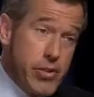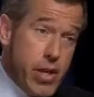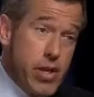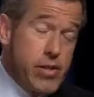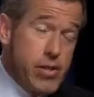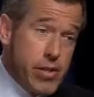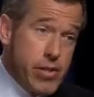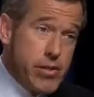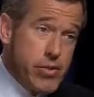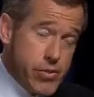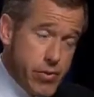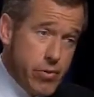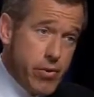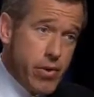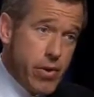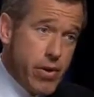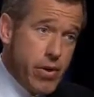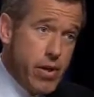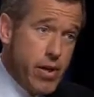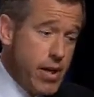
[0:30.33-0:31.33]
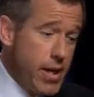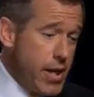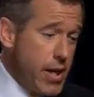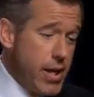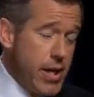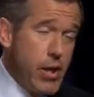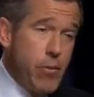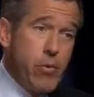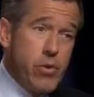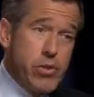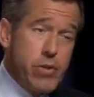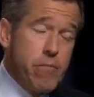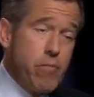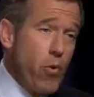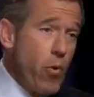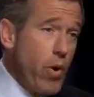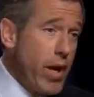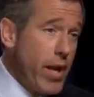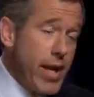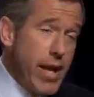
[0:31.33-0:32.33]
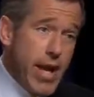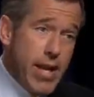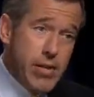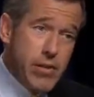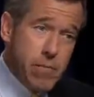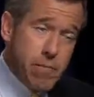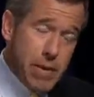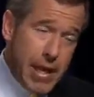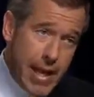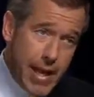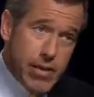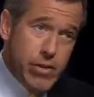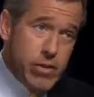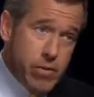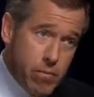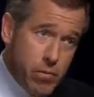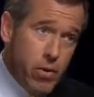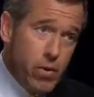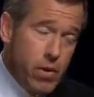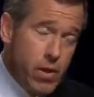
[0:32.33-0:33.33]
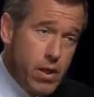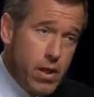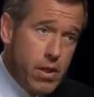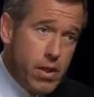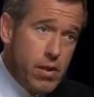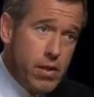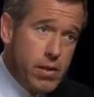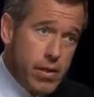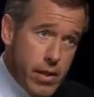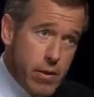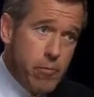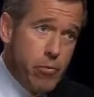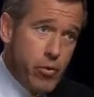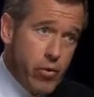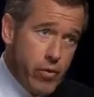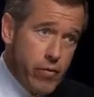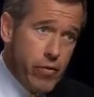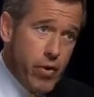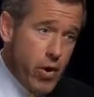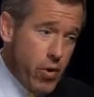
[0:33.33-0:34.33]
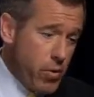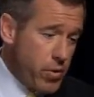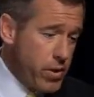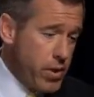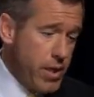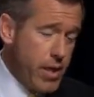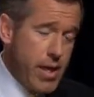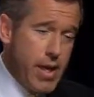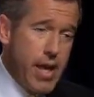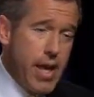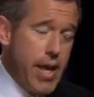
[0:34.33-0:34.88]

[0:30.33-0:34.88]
Justice Souter he was appointing a dependable liberal vote. Right.